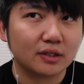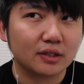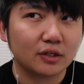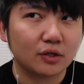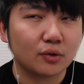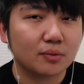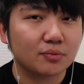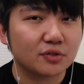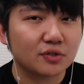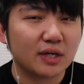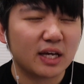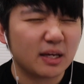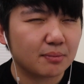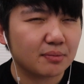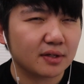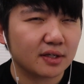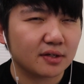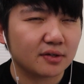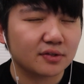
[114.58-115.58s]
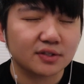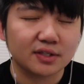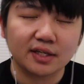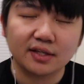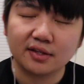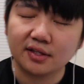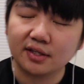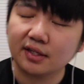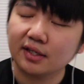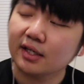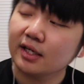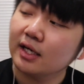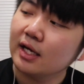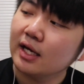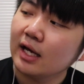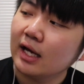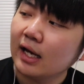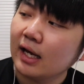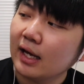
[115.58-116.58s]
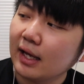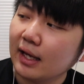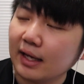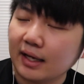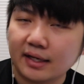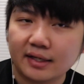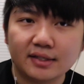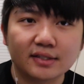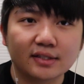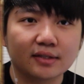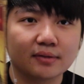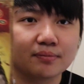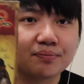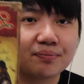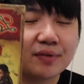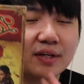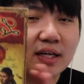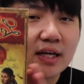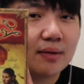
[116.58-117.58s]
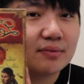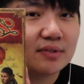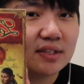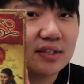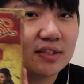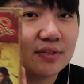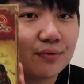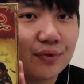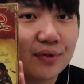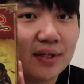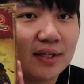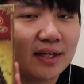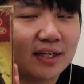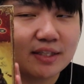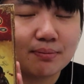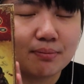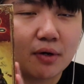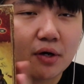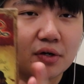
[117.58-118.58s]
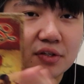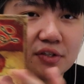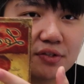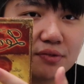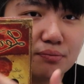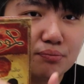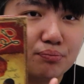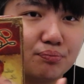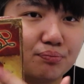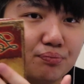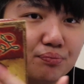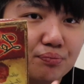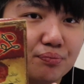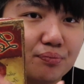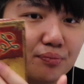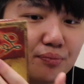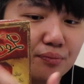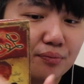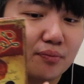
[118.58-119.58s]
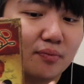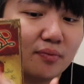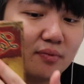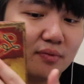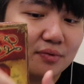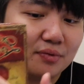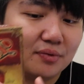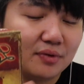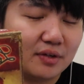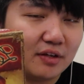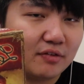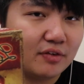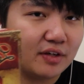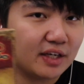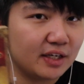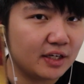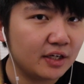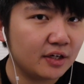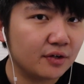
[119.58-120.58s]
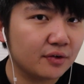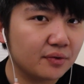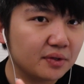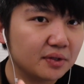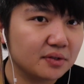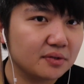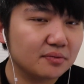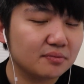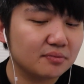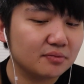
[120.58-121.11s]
go up to 8 players, I think. And it comes in this very nice box. If you can hear it,